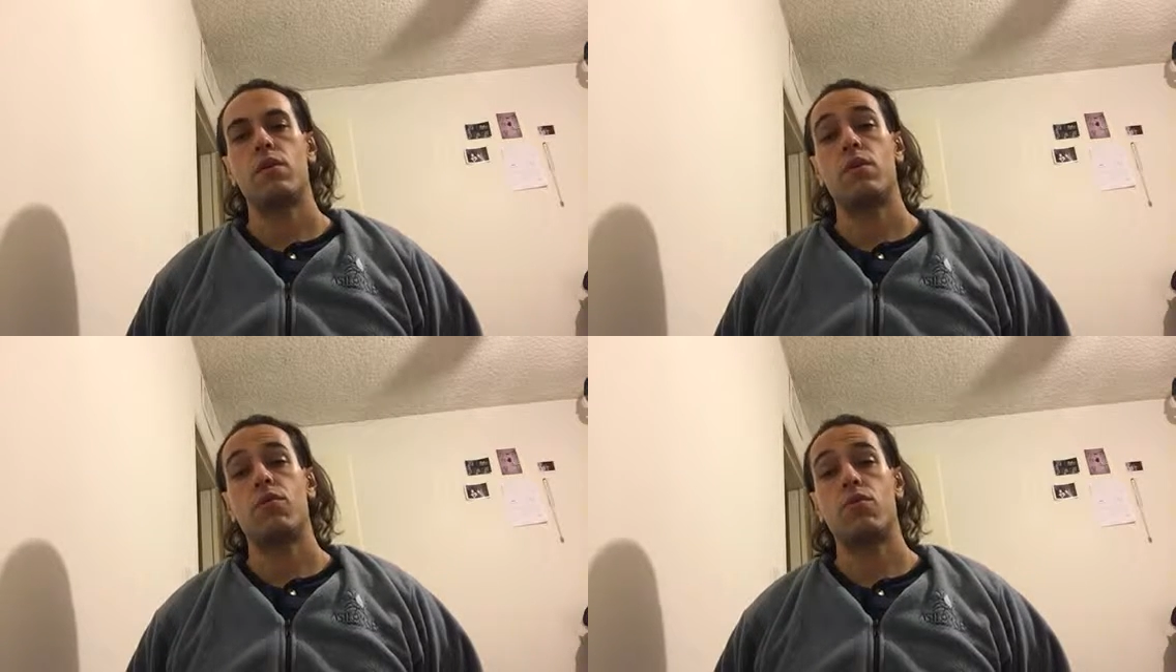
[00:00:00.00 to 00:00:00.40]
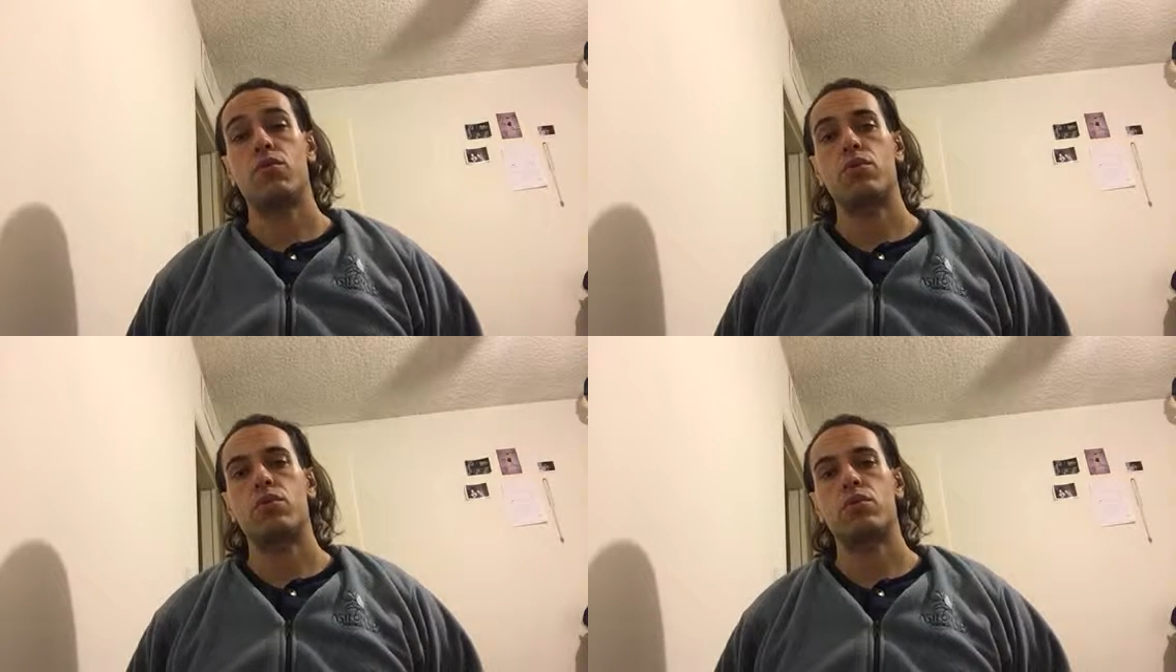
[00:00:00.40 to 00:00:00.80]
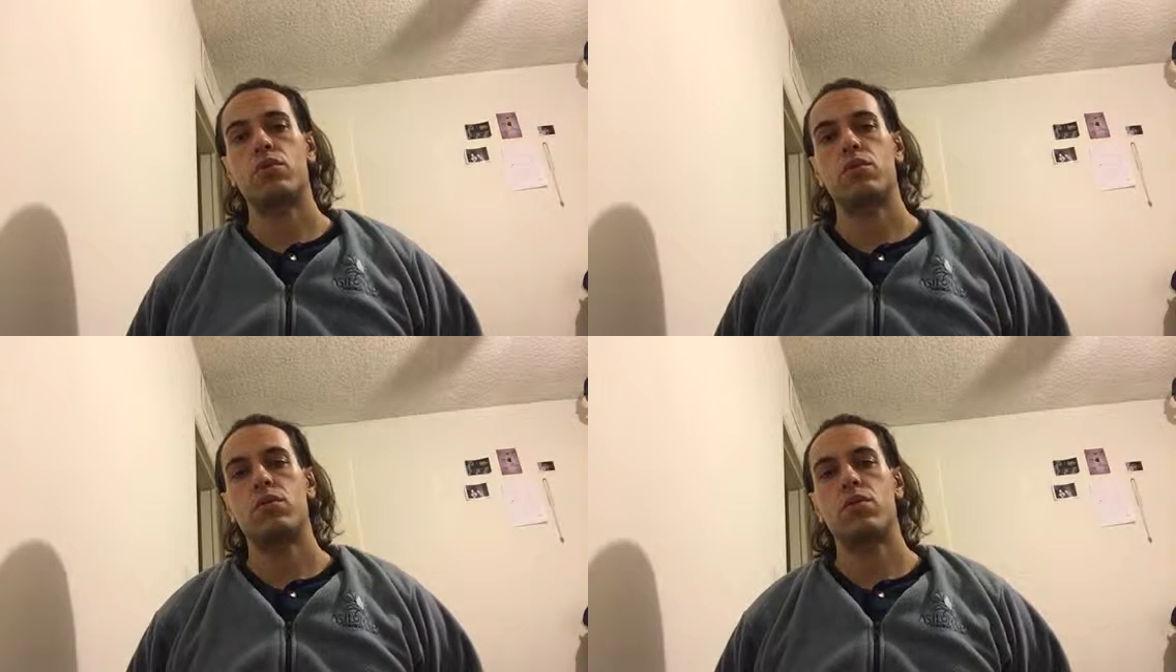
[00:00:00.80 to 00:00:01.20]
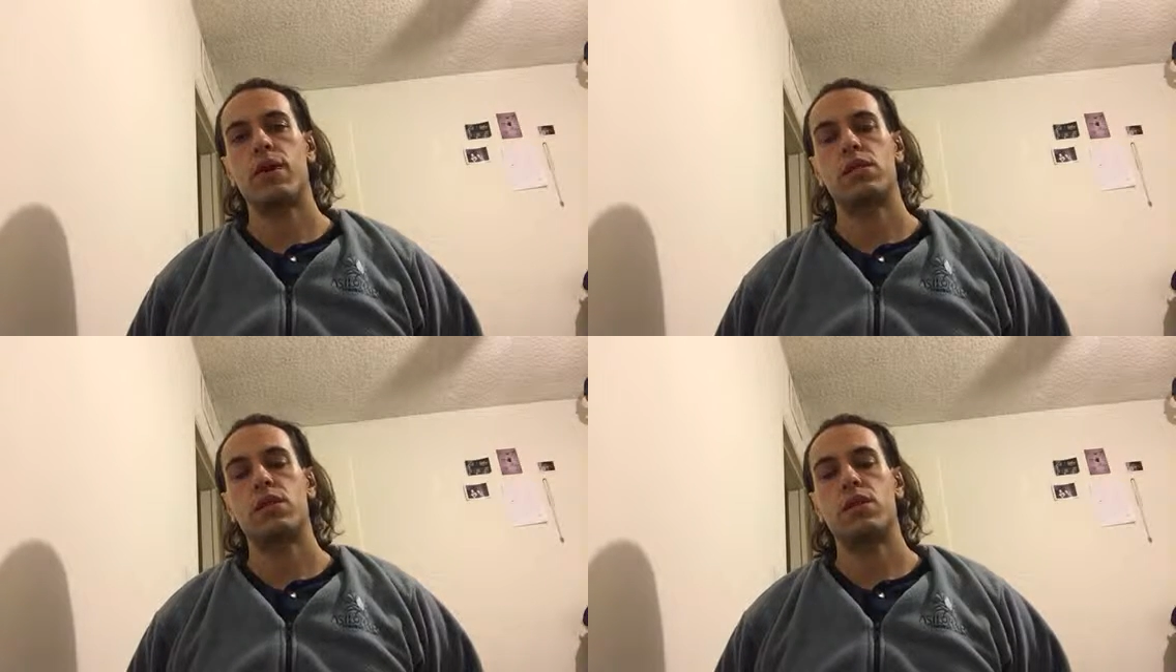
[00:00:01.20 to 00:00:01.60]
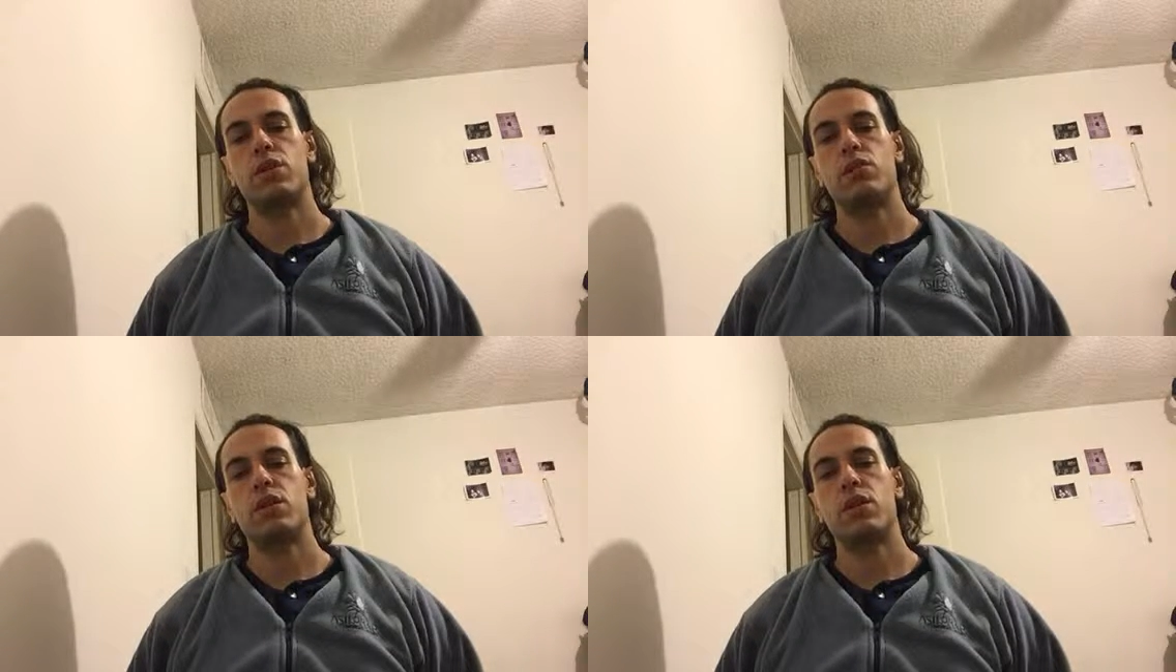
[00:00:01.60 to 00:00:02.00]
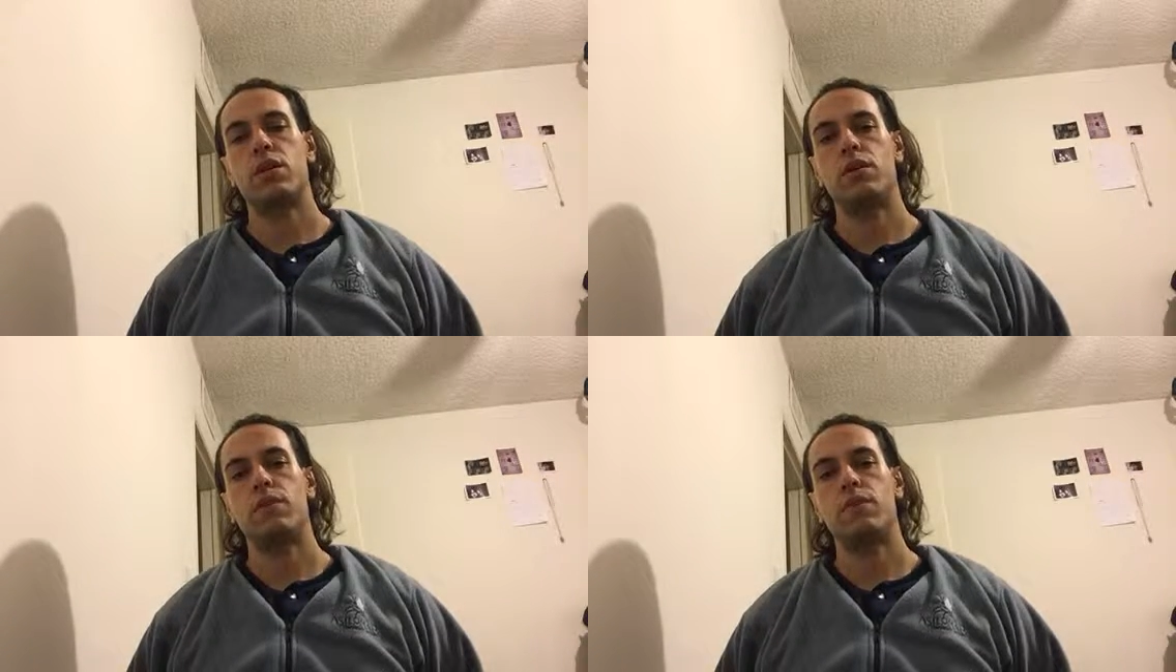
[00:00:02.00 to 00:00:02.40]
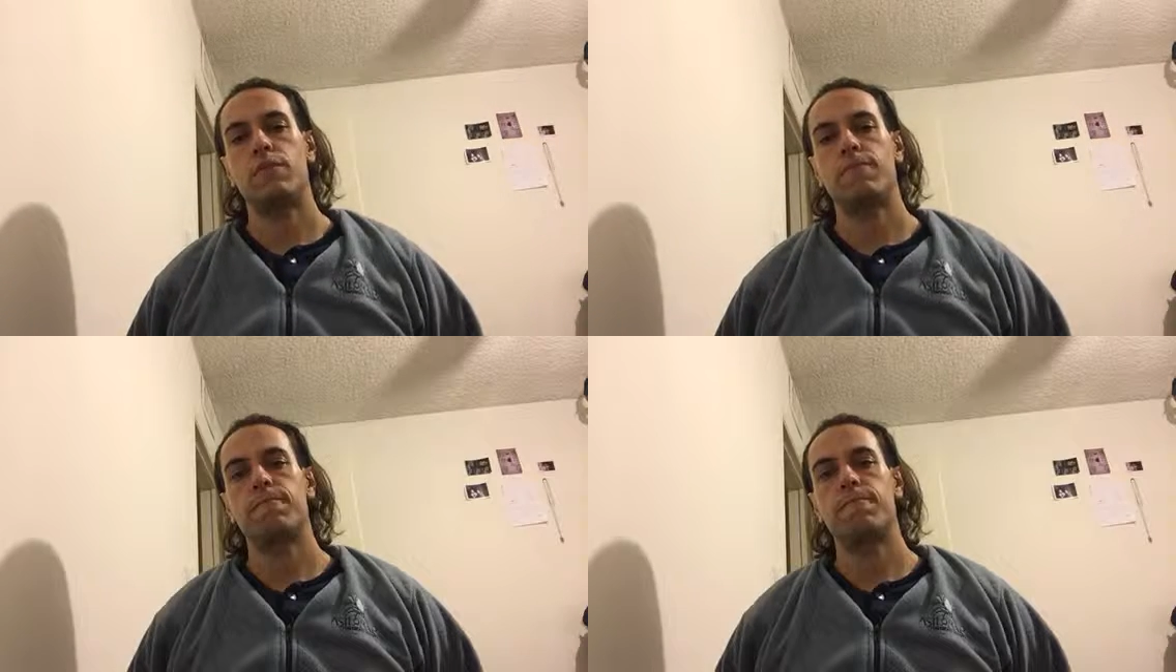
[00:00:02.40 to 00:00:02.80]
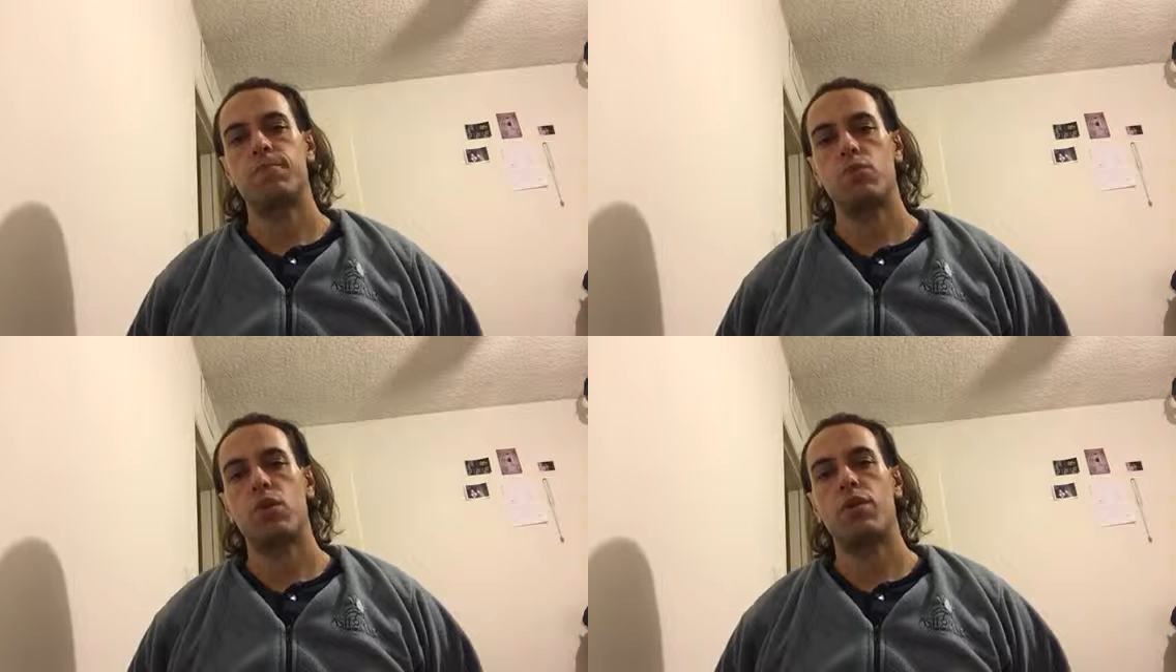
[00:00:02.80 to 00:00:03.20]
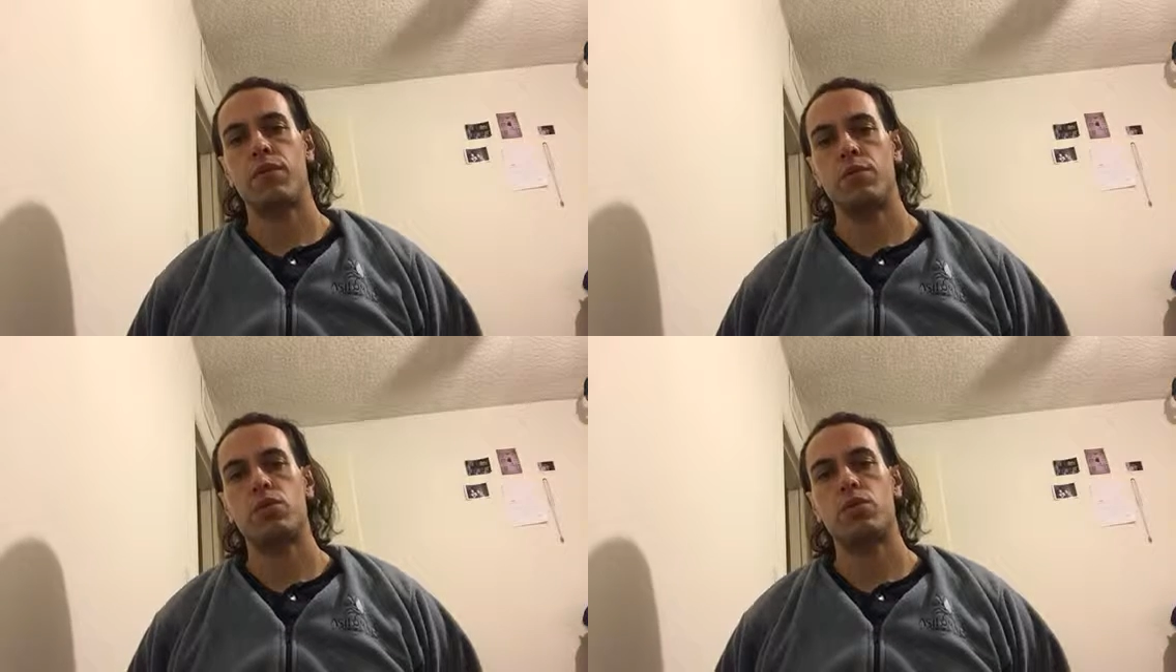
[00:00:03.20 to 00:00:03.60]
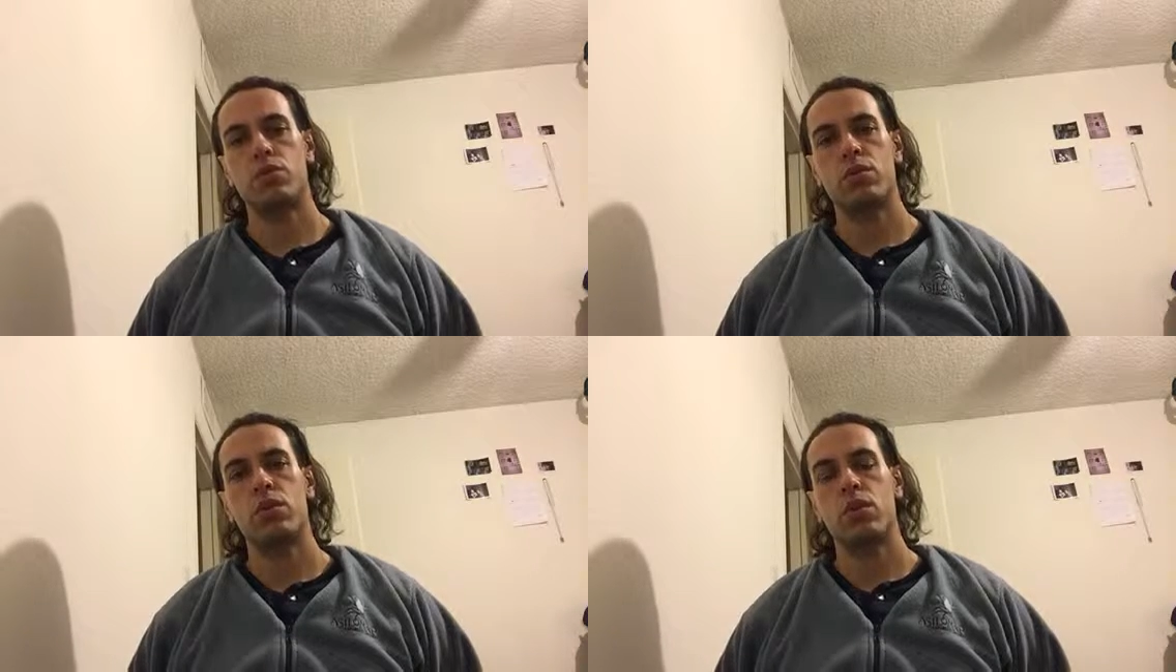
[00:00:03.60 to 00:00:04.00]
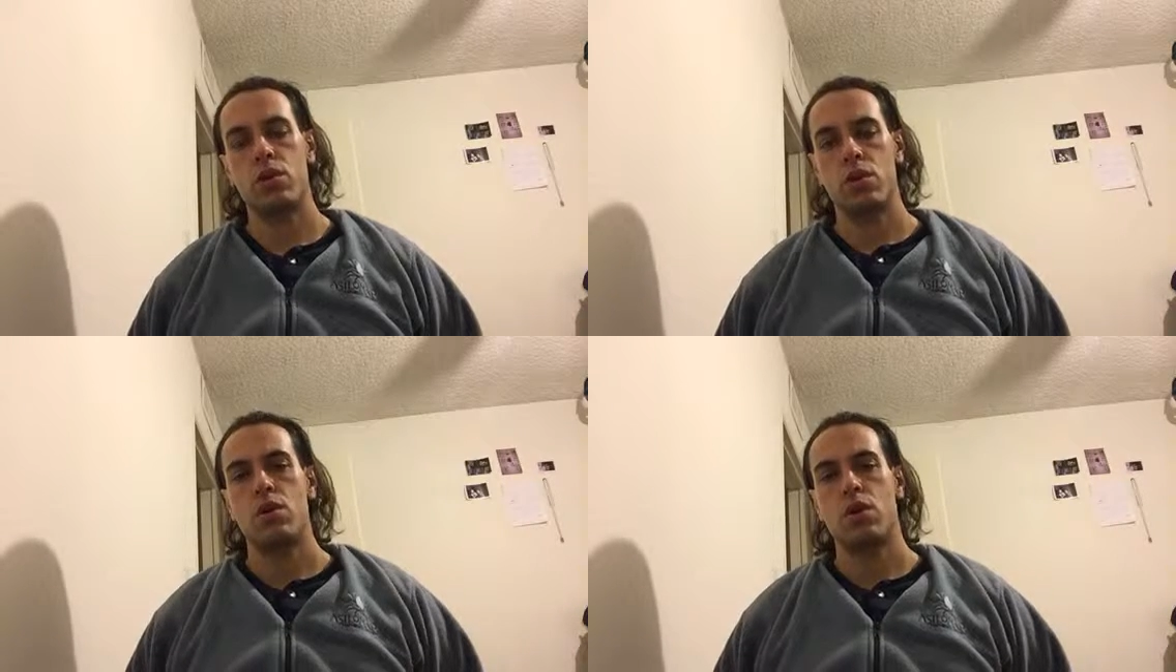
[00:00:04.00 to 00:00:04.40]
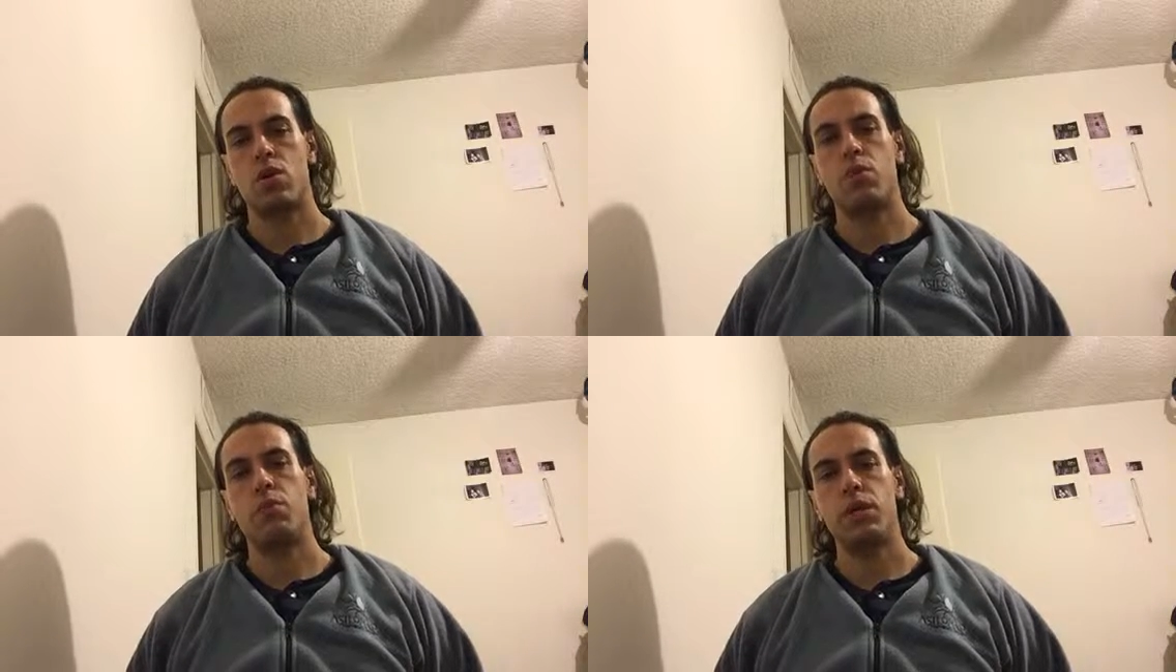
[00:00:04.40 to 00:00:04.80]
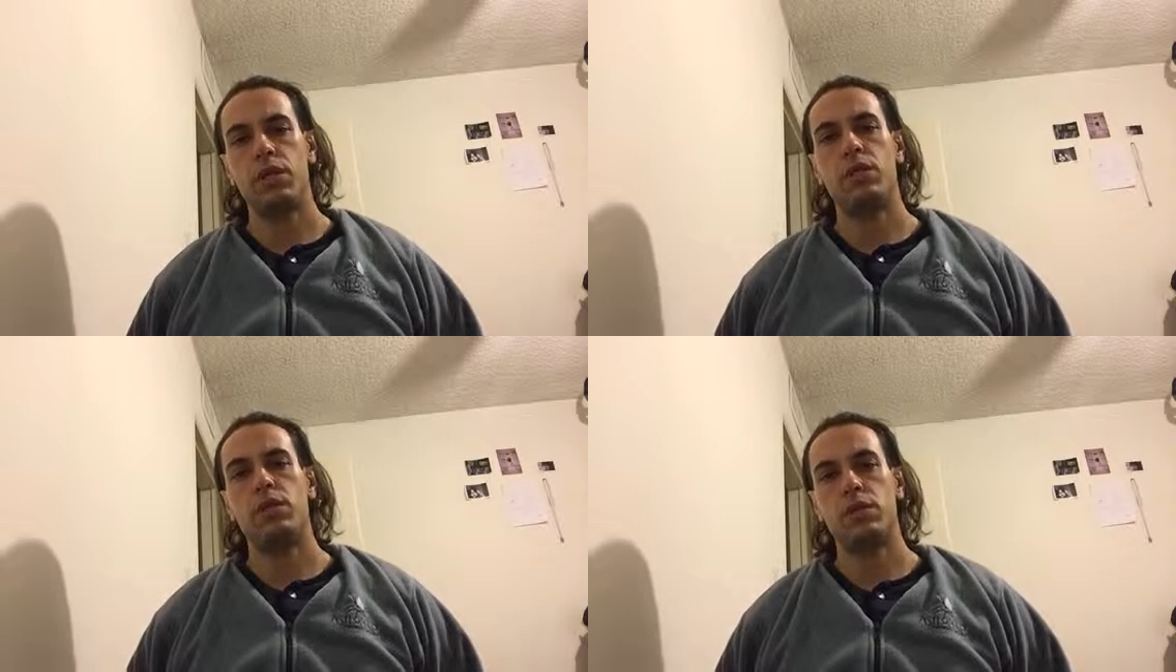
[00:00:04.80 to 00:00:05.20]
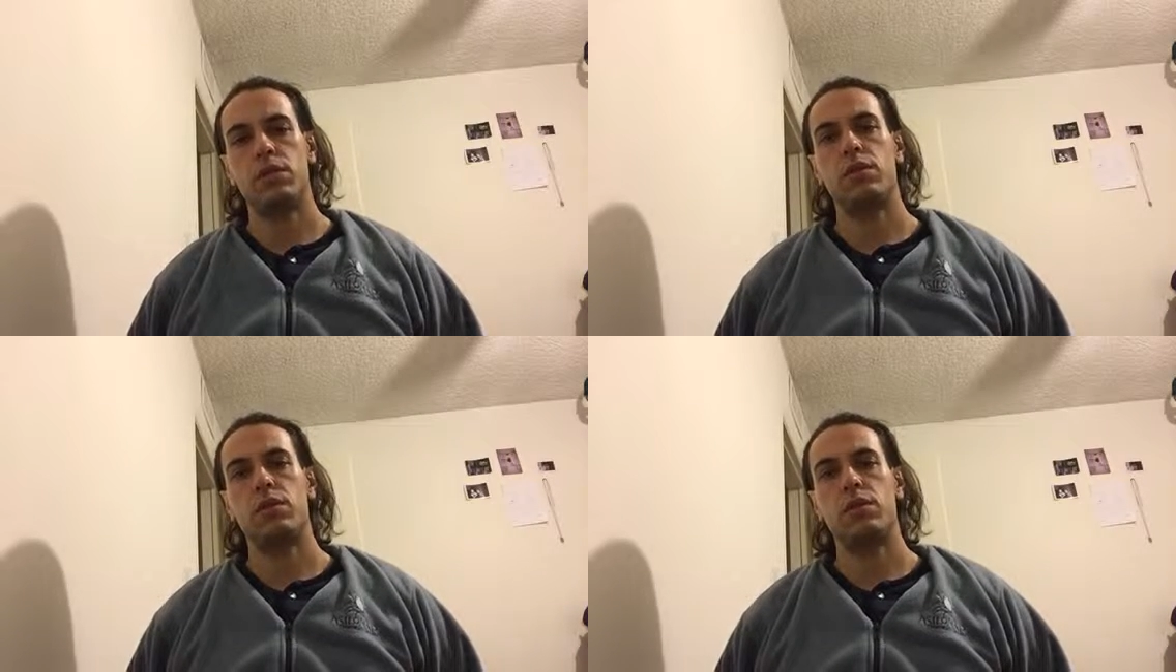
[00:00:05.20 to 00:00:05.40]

Of course, Raz Kanodia, one of the most committed